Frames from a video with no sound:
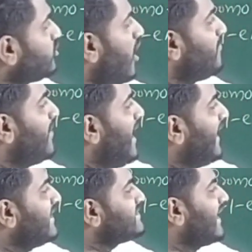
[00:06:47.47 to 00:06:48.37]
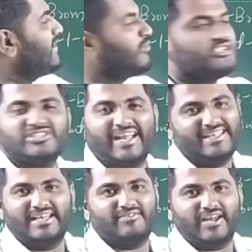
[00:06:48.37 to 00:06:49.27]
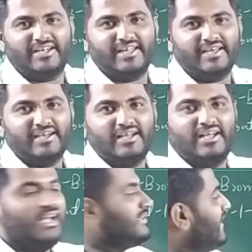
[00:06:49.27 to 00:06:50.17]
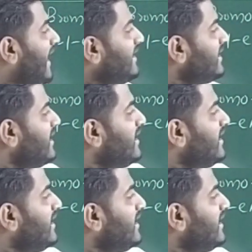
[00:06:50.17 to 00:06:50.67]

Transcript: to top, again second position alkene you are getting. Then